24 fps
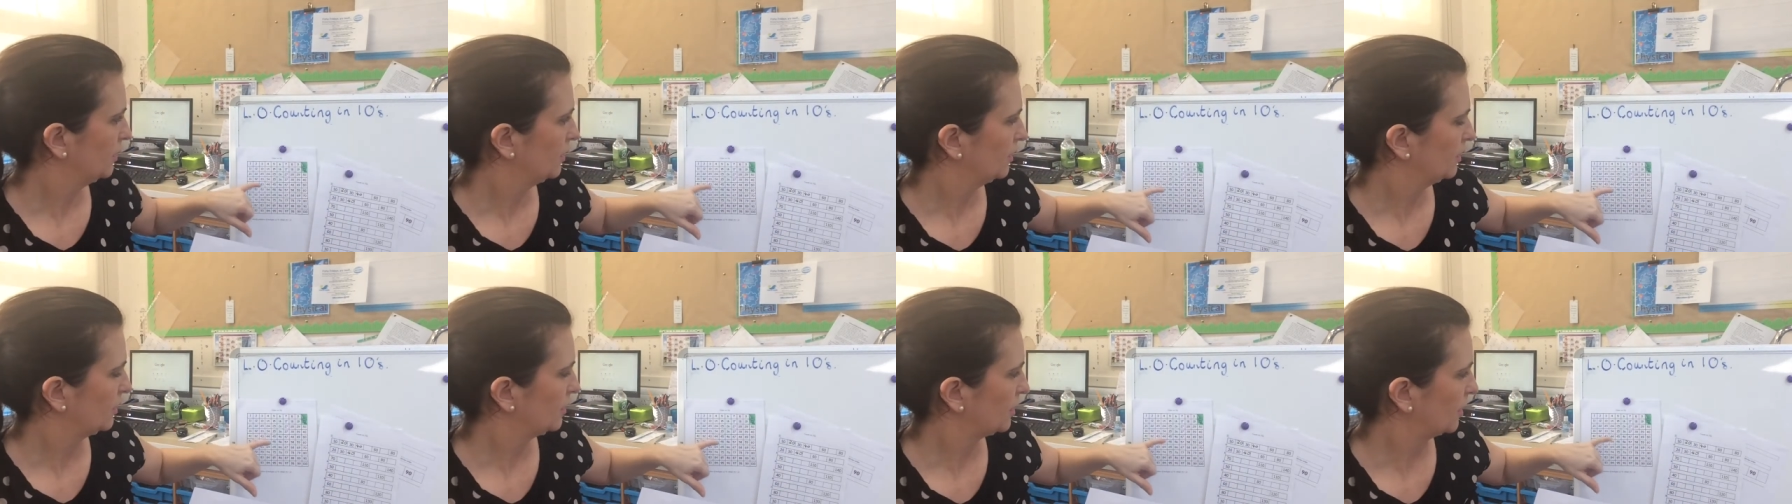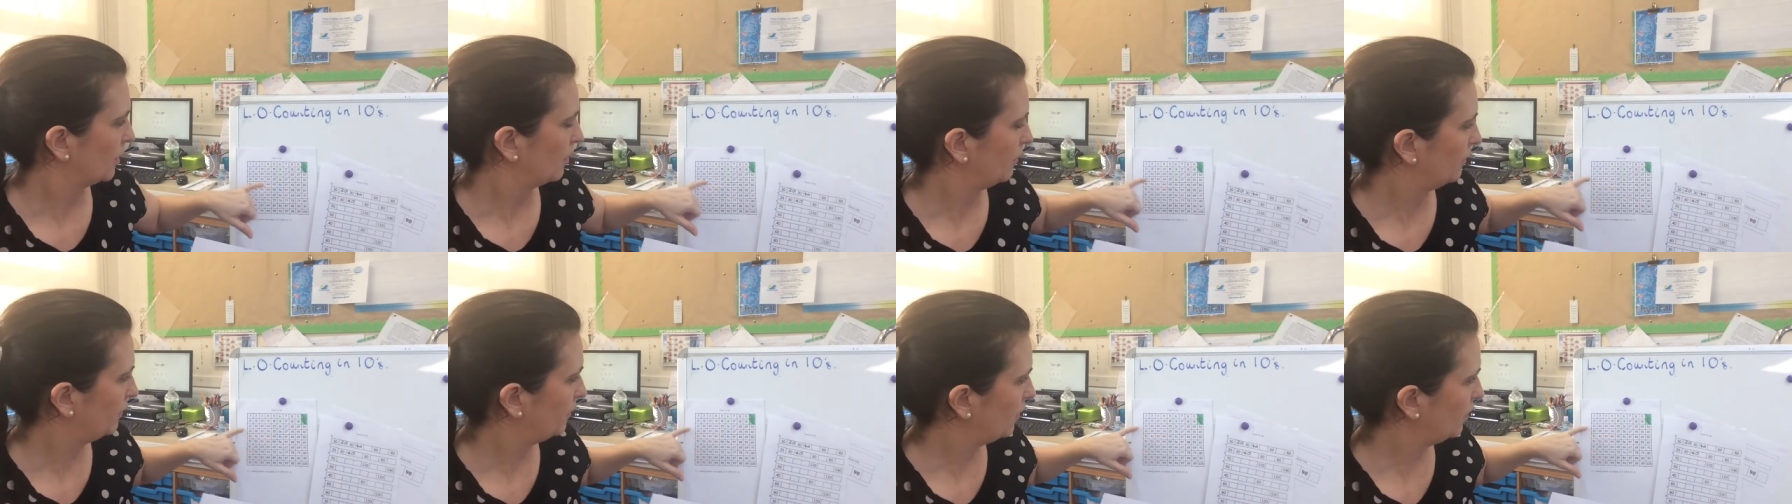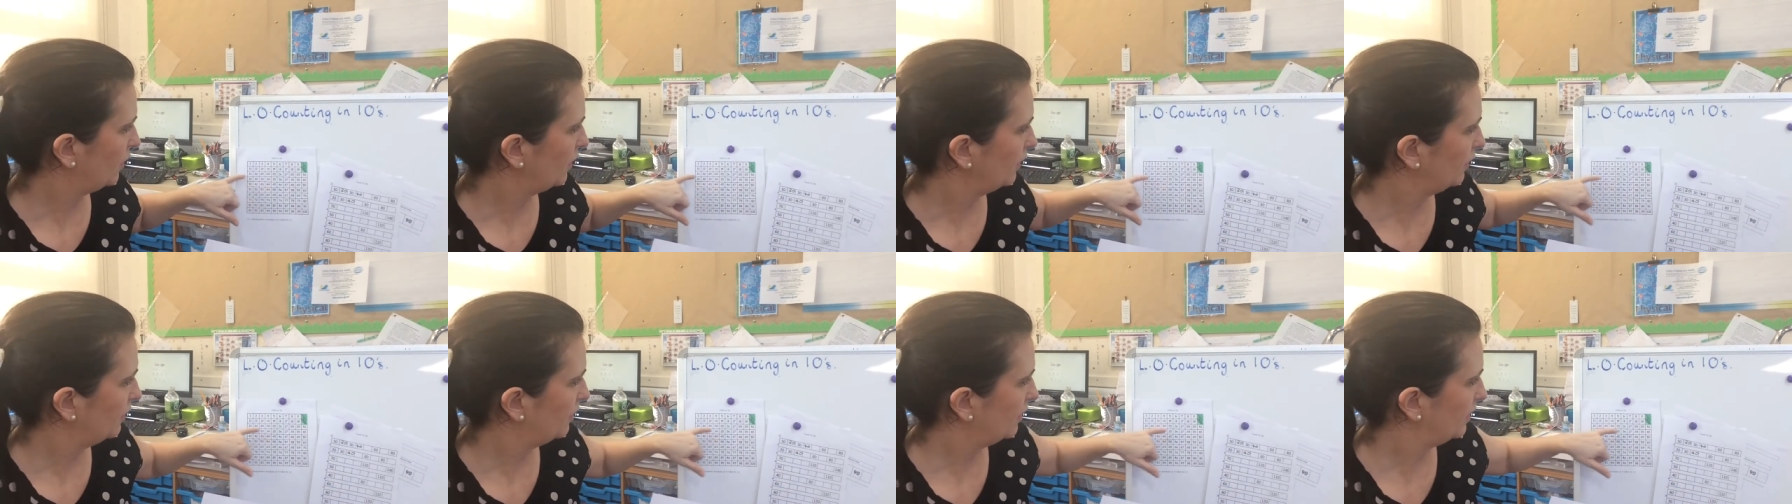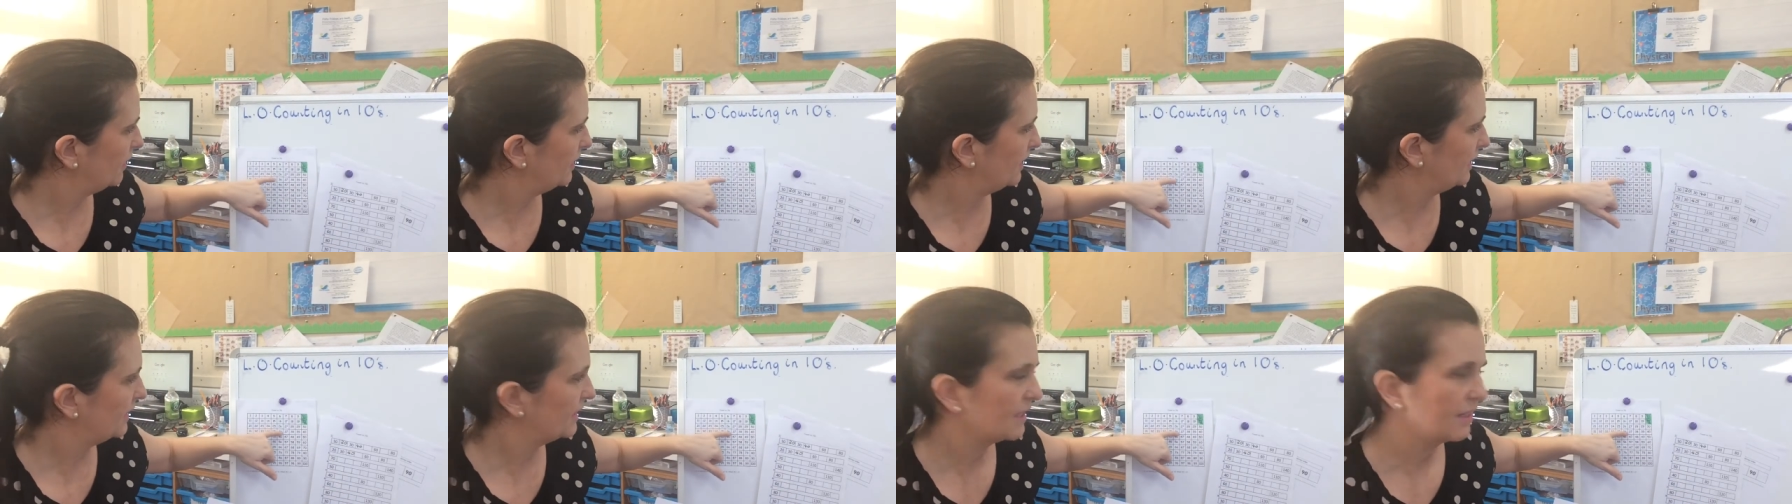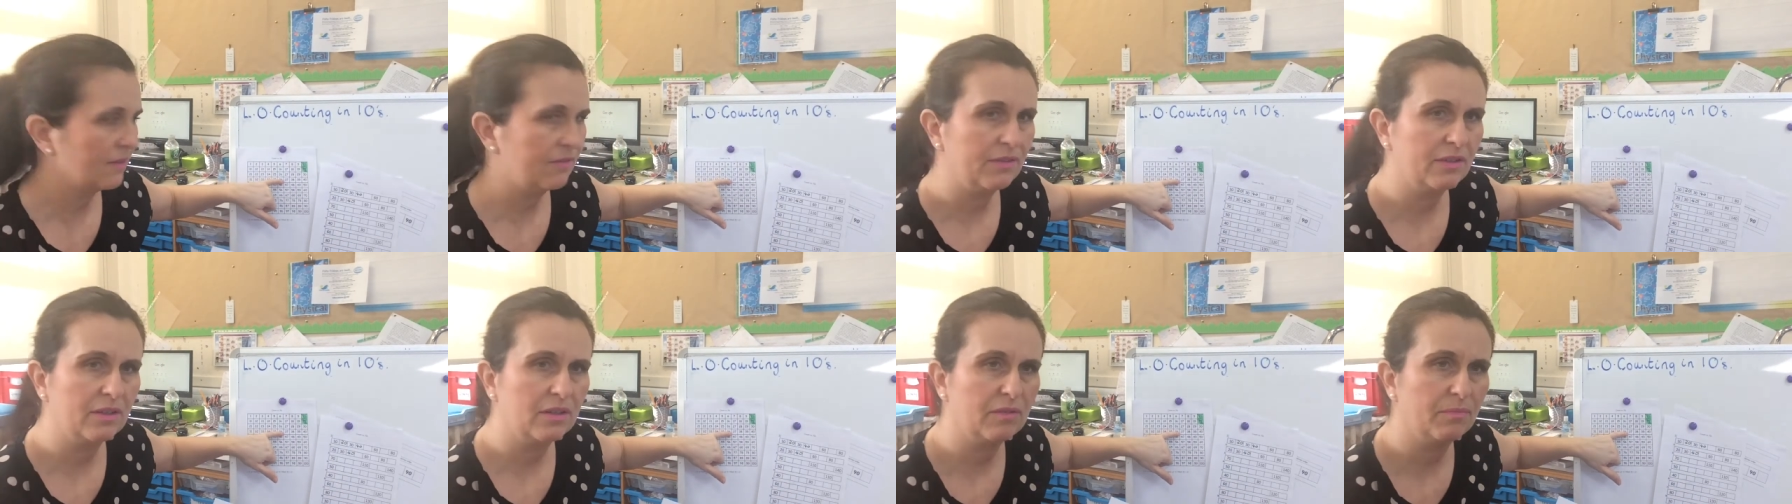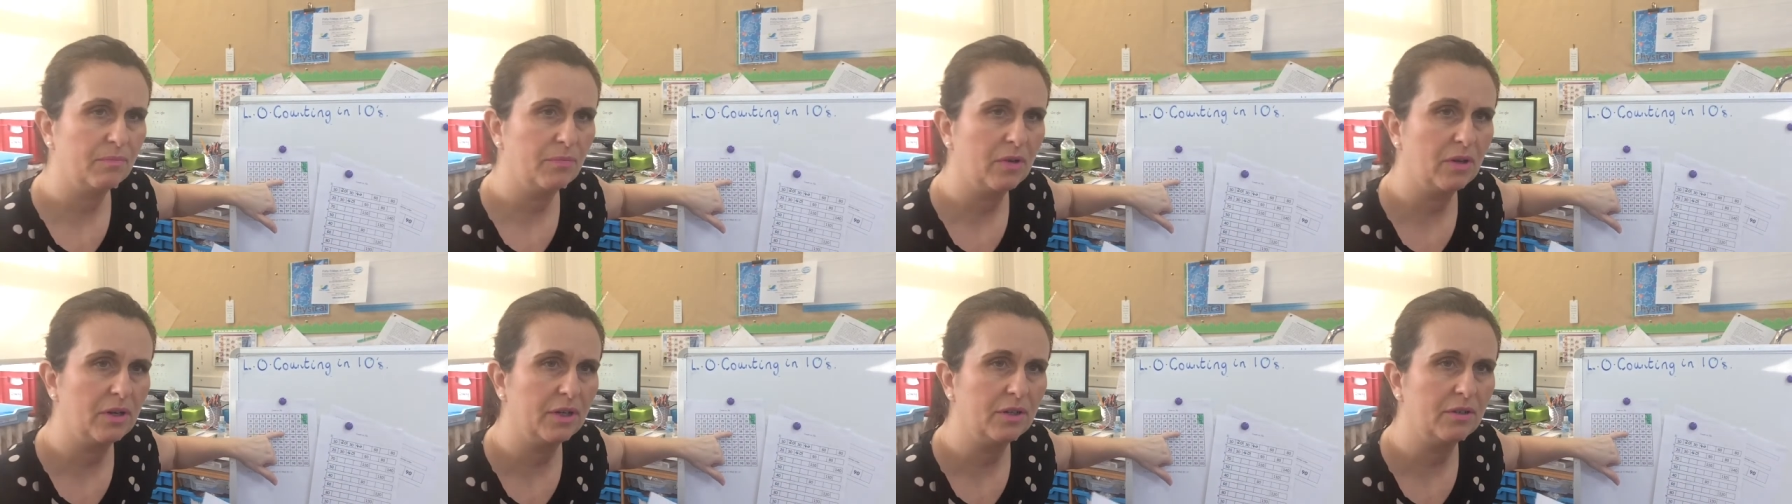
So I'll find 37 on my